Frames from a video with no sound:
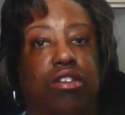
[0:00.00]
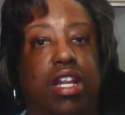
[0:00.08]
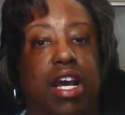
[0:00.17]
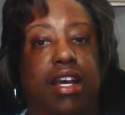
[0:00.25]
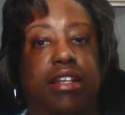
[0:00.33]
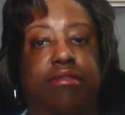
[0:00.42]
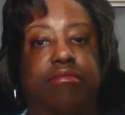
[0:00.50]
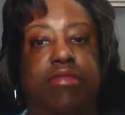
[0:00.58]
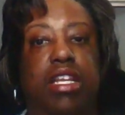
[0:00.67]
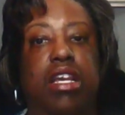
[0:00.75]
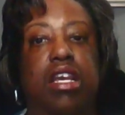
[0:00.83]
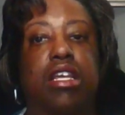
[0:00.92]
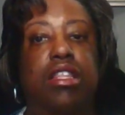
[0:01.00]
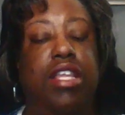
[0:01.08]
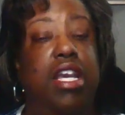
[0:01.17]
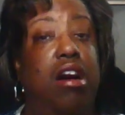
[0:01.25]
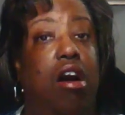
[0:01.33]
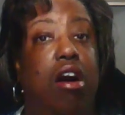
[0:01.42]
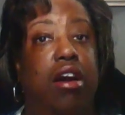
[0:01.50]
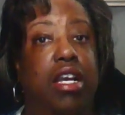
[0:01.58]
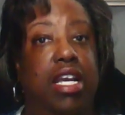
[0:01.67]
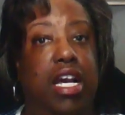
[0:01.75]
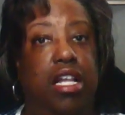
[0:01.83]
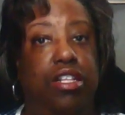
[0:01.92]
not. They are
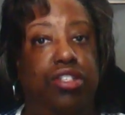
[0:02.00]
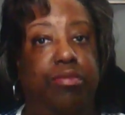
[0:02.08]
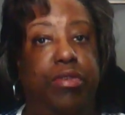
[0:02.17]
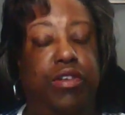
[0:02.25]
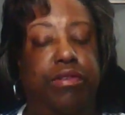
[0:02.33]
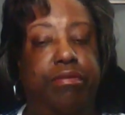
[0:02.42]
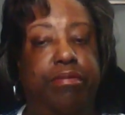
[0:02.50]
eligible,